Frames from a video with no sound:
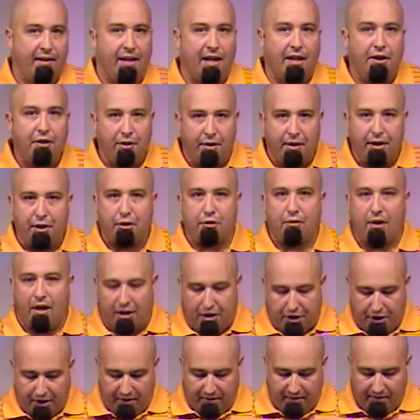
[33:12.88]
in your
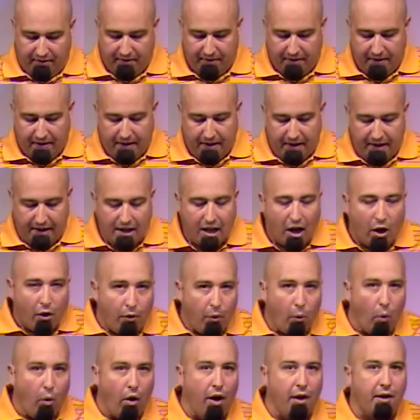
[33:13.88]
instruction. You know,
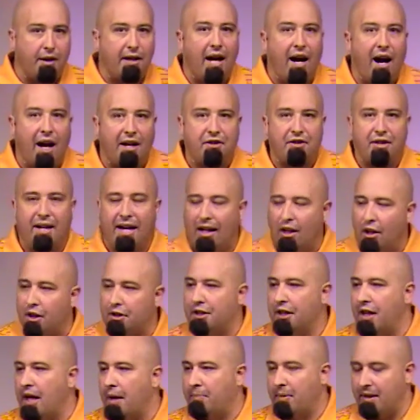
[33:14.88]
the word constant, I
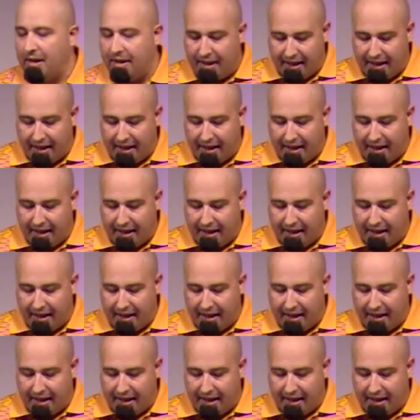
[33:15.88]
looked it up in the